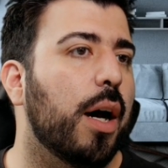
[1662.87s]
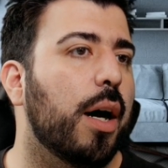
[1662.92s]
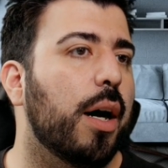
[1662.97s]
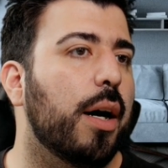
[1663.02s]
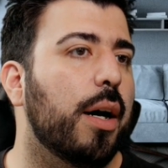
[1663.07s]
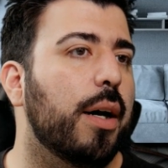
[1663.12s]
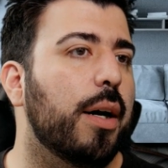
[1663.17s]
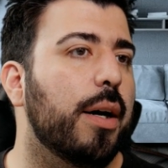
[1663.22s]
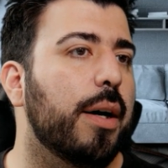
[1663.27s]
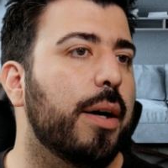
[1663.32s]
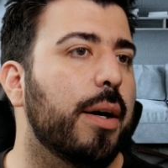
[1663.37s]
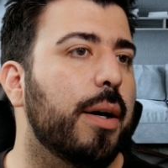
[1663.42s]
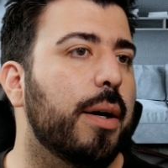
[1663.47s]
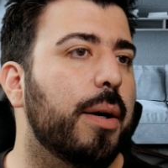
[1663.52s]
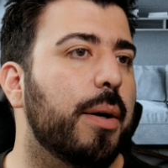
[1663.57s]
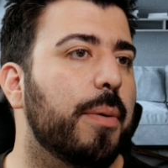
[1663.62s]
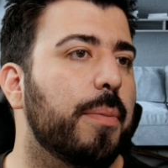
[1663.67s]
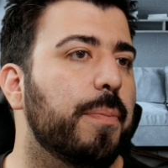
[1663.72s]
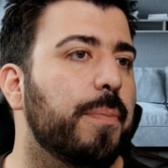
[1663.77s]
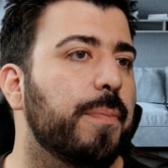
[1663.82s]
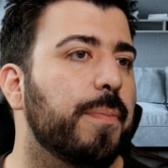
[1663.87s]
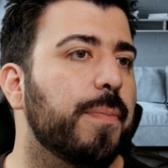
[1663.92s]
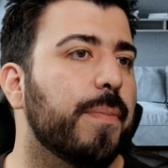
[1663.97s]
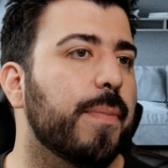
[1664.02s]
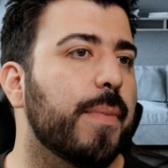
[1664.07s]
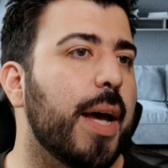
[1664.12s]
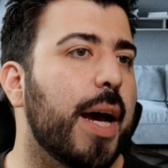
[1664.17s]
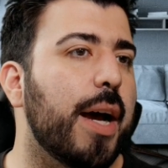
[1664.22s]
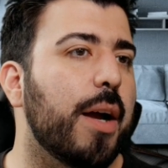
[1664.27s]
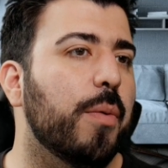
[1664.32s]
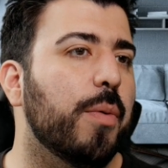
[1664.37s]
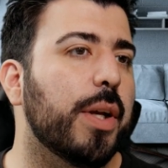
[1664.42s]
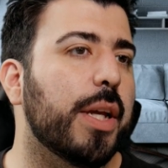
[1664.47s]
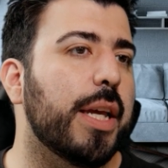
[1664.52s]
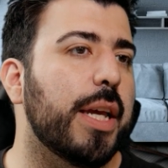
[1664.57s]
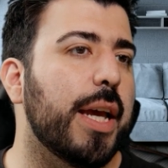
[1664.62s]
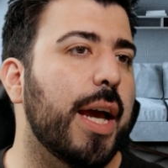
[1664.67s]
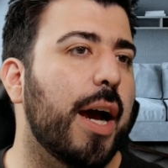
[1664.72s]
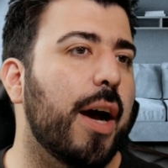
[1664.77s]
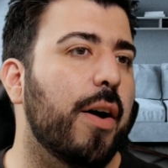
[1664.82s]
Um, Hi,
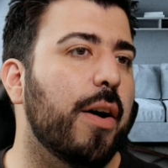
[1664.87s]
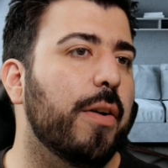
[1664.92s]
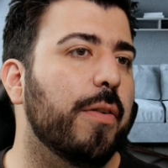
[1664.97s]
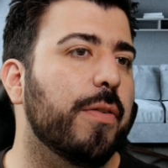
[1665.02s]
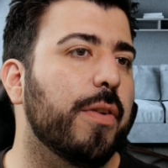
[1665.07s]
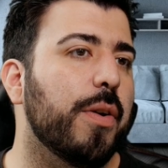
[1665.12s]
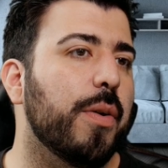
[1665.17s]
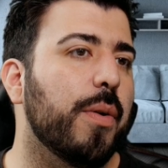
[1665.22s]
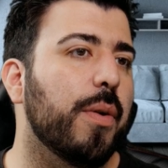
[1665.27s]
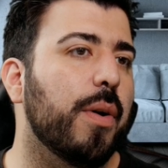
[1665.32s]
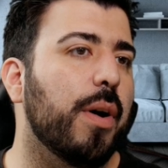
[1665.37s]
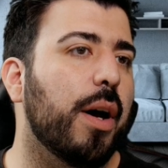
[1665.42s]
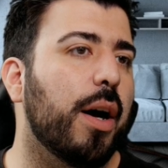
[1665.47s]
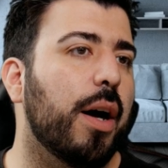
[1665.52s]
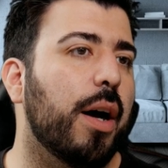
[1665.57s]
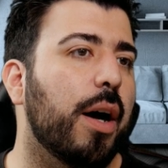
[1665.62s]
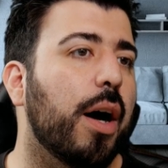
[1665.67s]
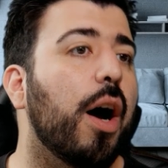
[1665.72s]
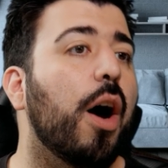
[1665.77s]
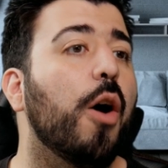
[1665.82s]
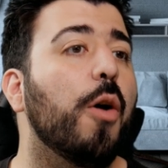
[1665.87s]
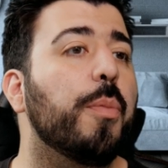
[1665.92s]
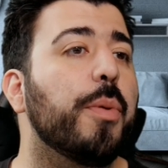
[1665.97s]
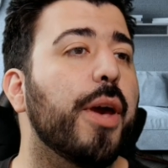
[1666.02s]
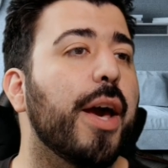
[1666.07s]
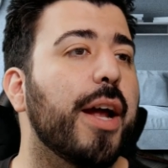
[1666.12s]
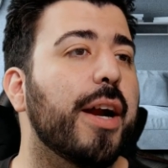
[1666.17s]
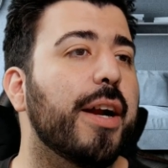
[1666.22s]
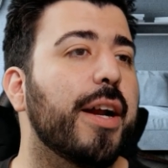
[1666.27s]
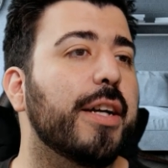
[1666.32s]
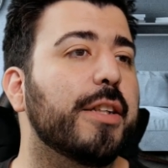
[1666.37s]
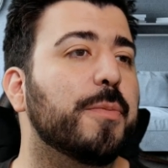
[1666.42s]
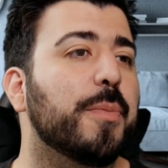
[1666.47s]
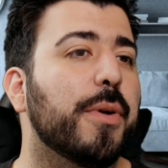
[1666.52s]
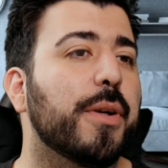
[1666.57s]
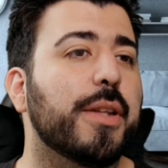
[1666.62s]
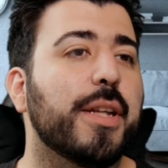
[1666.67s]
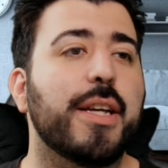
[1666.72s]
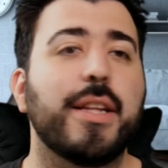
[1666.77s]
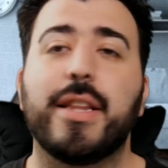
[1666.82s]
Ricky. How have you? Uh, I hope you had a nice
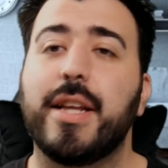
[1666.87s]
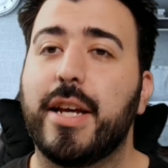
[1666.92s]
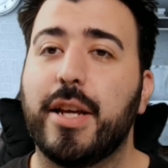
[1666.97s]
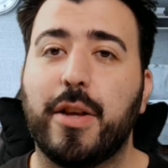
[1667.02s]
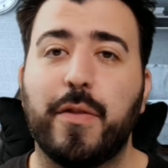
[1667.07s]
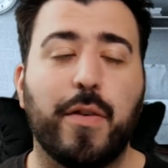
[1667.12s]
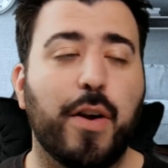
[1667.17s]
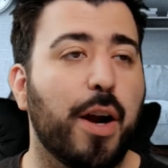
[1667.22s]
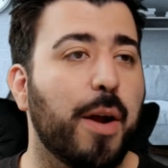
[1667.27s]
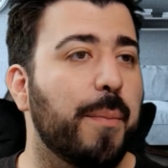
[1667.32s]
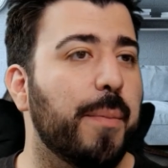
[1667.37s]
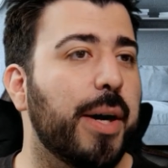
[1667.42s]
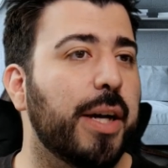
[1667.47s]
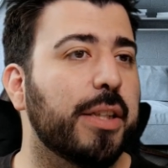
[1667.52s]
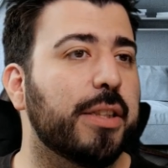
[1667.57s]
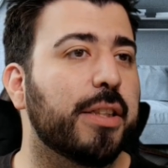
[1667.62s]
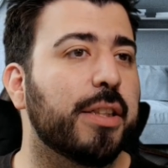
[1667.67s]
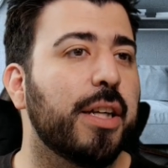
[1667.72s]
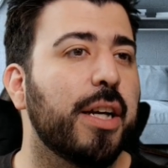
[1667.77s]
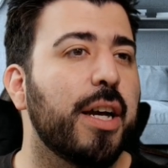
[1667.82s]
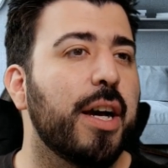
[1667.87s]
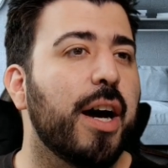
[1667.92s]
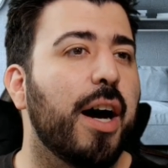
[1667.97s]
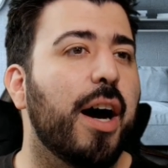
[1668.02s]
birthday. Thank you very much.